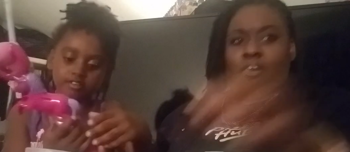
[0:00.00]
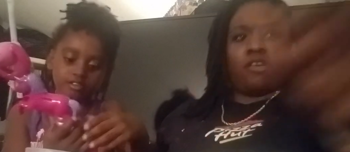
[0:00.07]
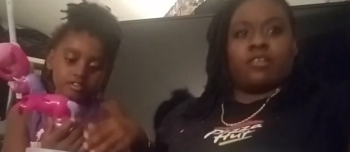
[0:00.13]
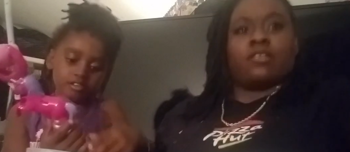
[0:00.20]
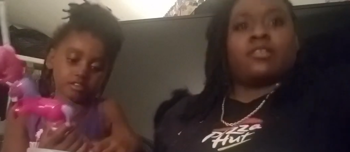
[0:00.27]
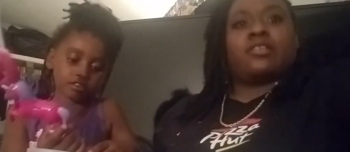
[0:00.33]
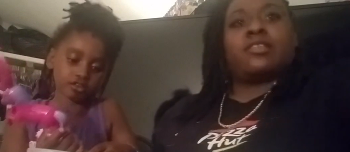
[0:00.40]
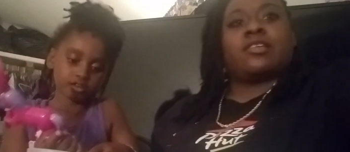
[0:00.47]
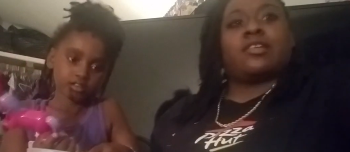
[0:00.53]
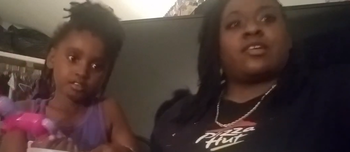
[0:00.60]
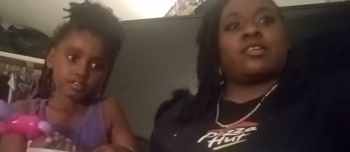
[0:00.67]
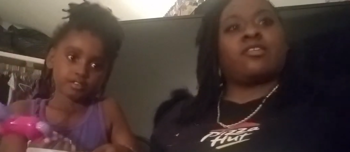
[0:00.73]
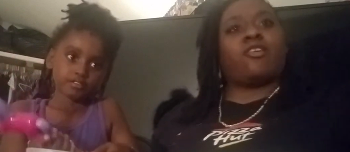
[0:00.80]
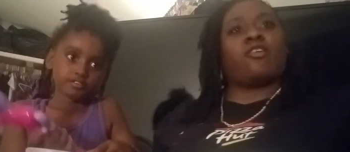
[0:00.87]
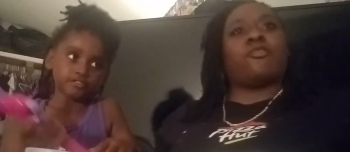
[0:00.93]
Speaker 1: Oh,
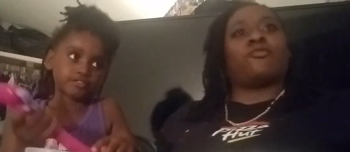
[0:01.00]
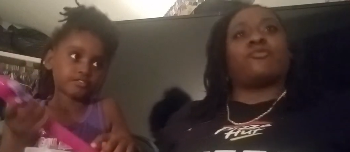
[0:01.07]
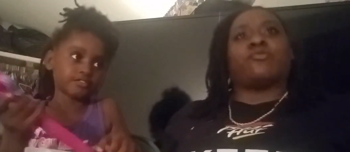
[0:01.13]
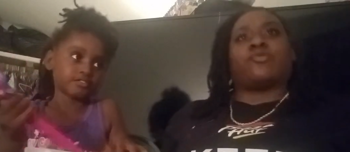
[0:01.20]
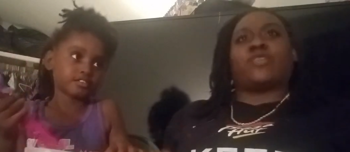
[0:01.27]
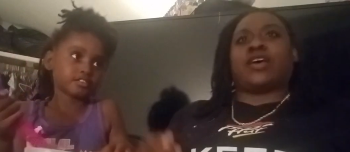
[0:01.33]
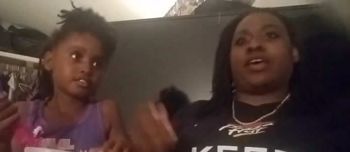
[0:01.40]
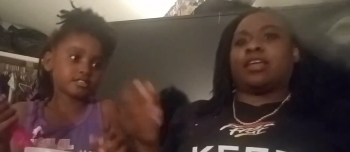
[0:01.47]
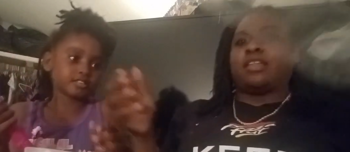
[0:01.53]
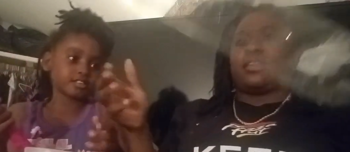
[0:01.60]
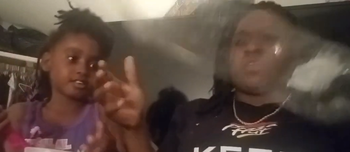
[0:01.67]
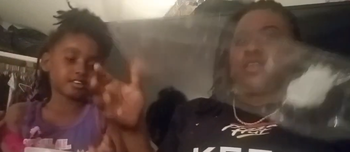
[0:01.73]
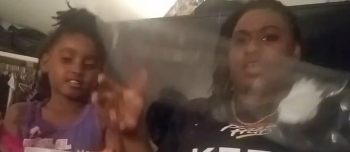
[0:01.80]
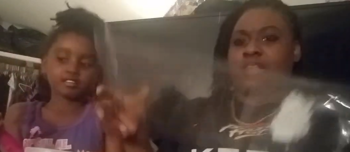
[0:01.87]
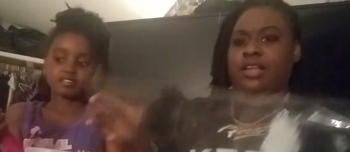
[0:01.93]
oh, and
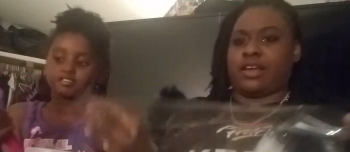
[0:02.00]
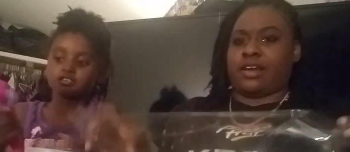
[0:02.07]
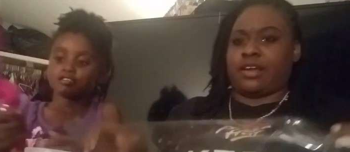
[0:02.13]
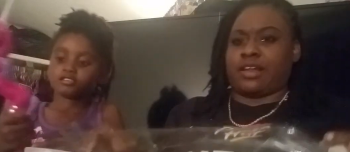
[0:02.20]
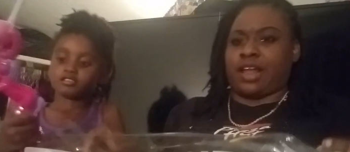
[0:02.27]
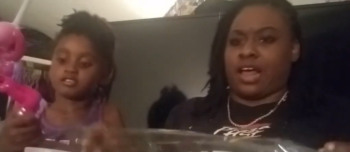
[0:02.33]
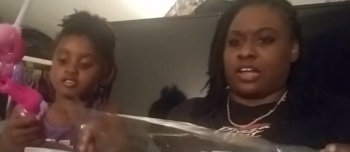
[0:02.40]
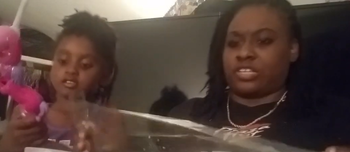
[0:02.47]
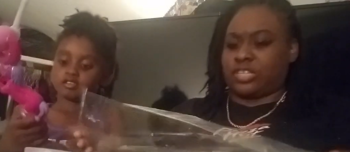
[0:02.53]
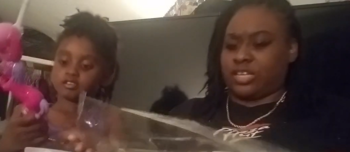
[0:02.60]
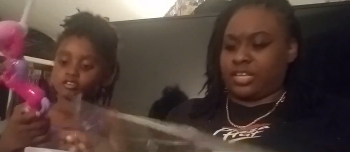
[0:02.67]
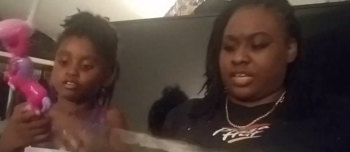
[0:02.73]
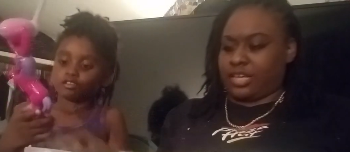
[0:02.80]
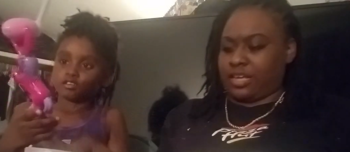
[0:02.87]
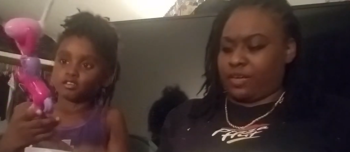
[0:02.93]
yeah. in here it
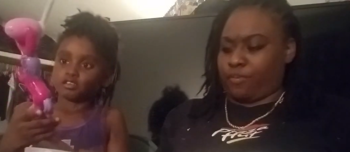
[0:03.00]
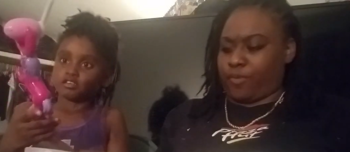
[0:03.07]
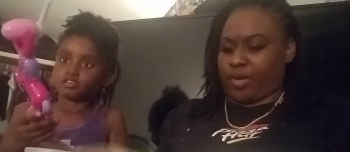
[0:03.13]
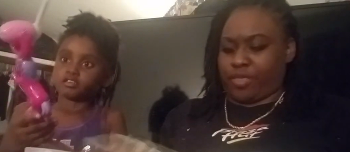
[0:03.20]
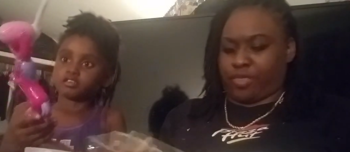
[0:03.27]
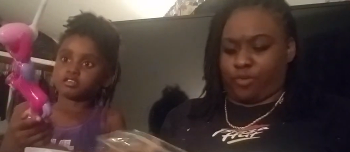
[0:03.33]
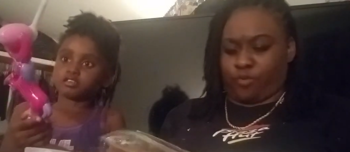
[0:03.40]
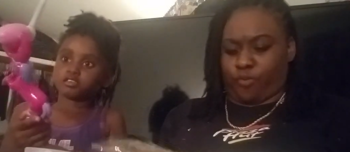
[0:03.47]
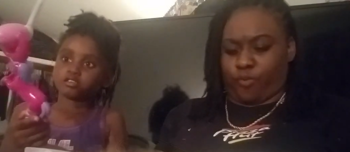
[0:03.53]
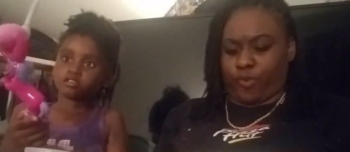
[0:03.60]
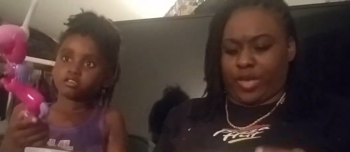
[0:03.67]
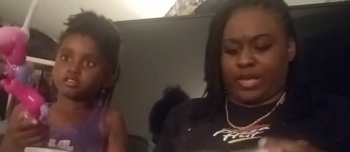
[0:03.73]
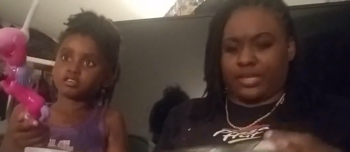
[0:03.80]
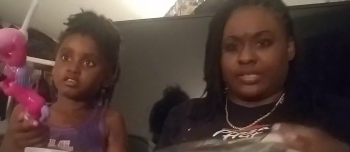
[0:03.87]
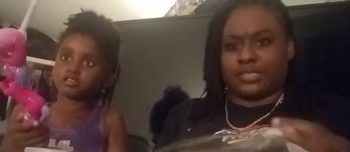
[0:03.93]
actually came with
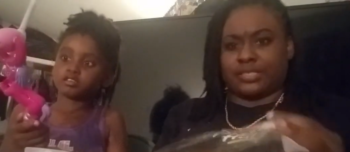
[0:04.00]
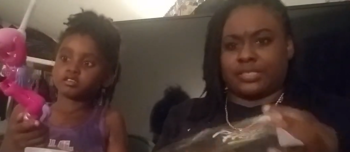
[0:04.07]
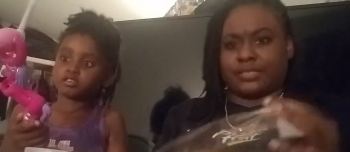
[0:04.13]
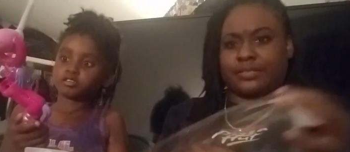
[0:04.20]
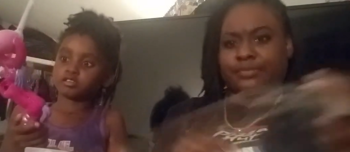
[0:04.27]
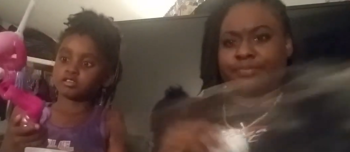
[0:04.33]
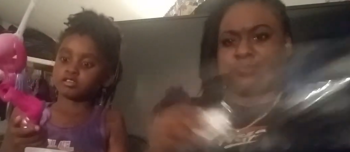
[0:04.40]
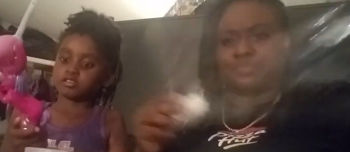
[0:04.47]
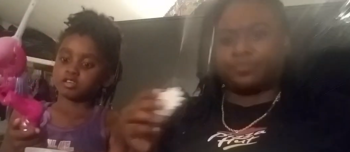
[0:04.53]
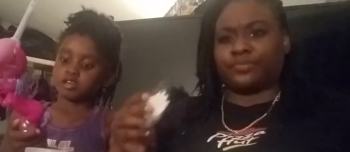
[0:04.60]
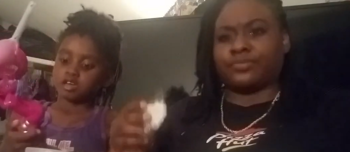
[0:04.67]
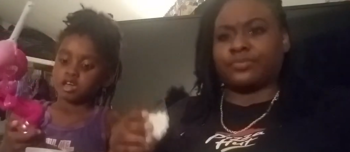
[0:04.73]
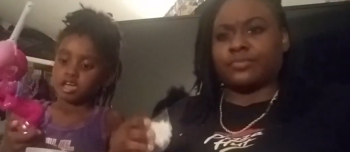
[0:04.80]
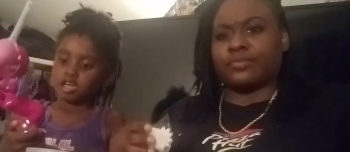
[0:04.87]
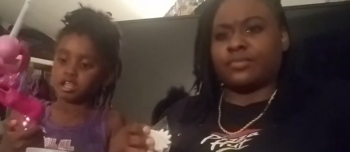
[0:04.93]
wings.
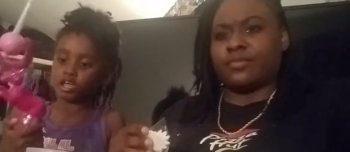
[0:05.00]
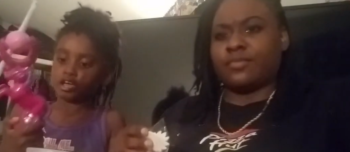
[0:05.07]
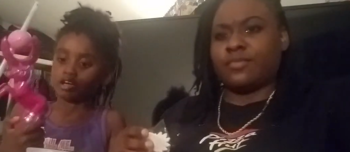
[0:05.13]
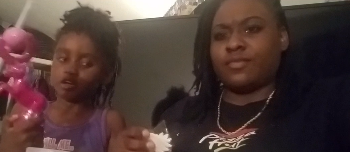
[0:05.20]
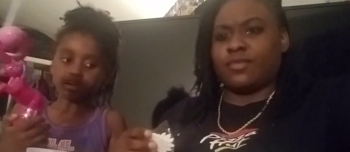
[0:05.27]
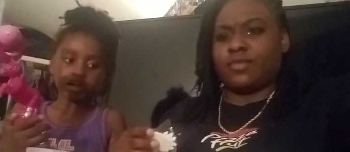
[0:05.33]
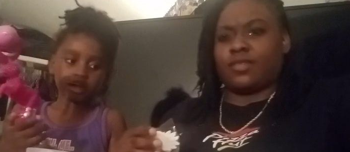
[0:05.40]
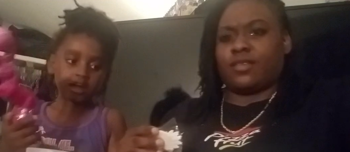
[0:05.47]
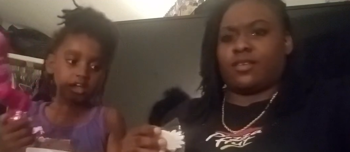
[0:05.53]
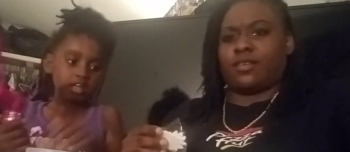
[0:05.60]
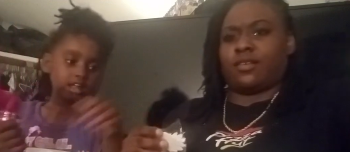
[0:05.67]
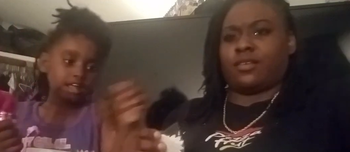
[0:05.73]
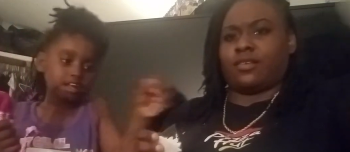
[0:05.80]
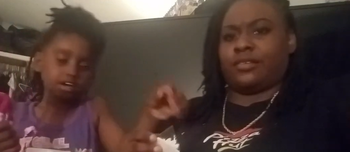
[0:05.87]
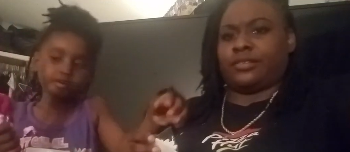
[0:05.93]

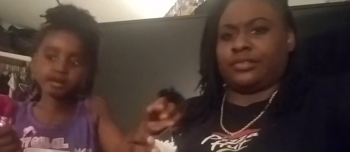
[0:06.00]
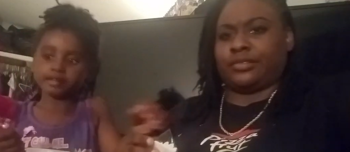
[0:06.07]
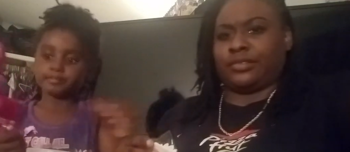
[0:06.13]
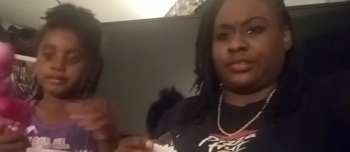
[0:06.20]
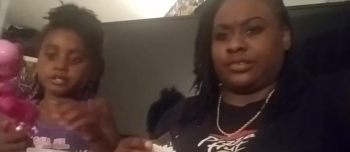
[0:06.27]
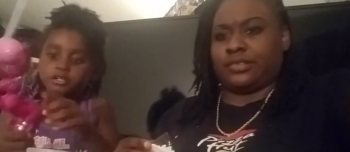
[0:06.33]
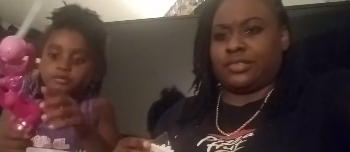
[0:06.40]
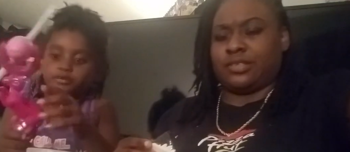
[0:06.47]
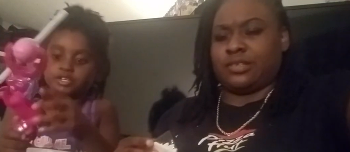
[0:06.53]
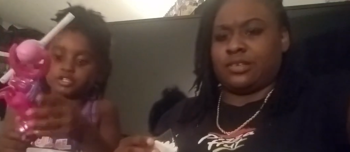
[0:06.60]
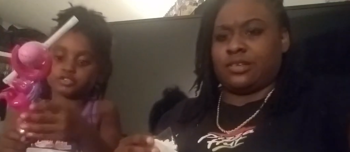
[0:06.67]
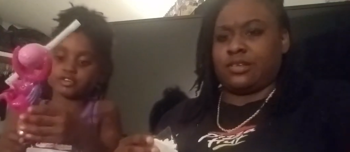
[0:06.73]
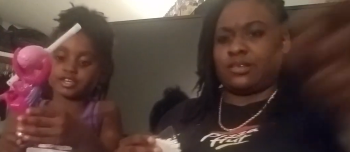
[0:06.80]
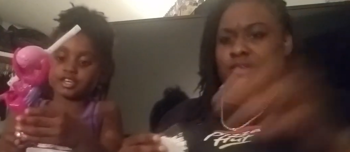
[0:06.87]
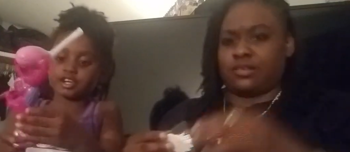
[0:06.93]
Speaker 2: And I know how to put the
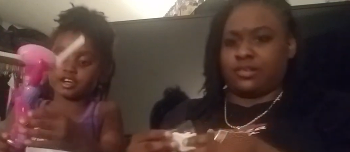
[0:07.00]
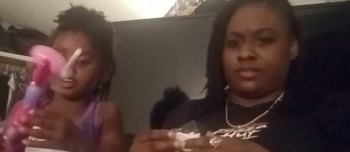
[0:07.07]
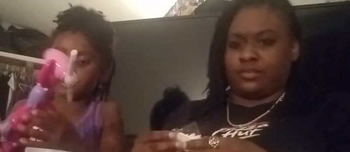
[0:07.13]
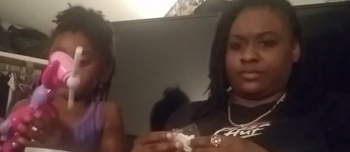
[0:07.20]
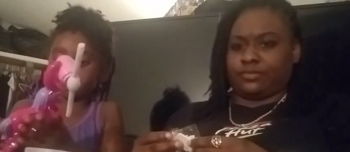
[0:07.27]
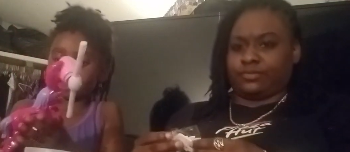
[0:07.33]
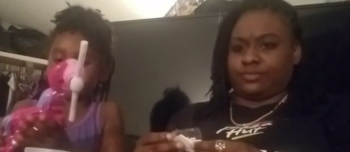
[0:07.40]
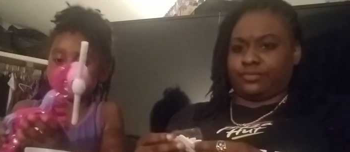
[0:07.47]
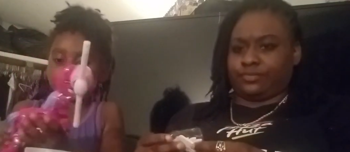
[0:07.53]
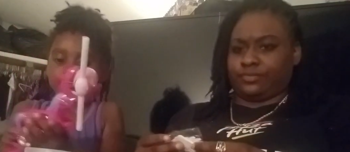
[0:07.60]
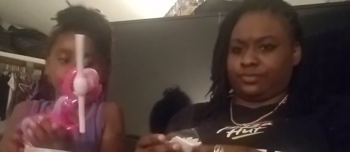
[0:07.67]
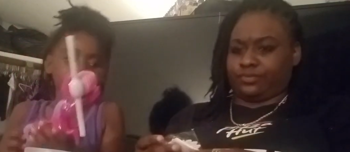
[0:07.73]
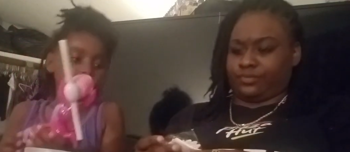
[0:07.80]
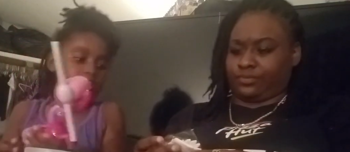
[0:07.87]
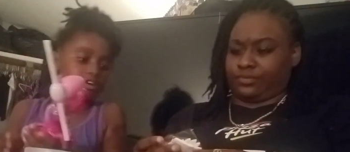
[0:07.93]
wings right here and right here.
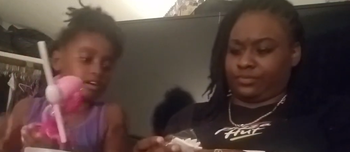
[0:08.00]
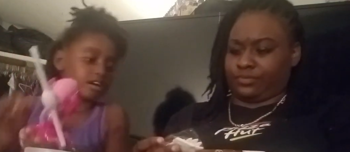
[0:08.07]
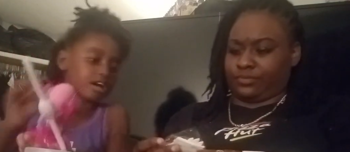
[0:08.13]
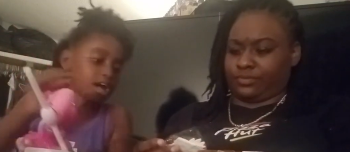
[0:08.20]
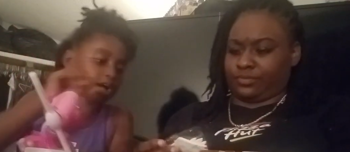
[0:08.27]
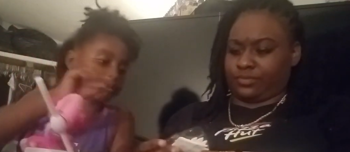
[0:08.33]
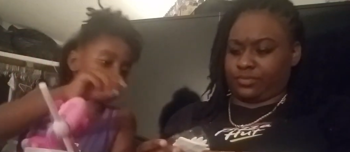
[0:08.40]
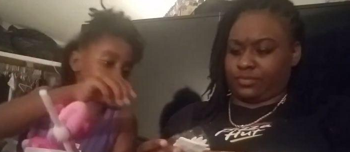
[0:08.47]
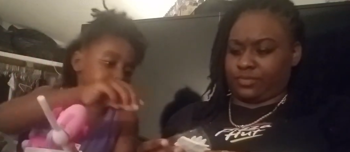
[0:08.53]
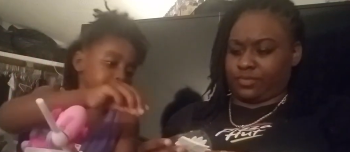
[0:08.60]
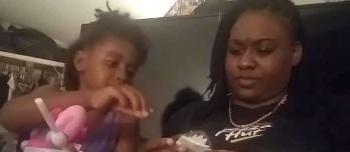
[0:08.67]
I want to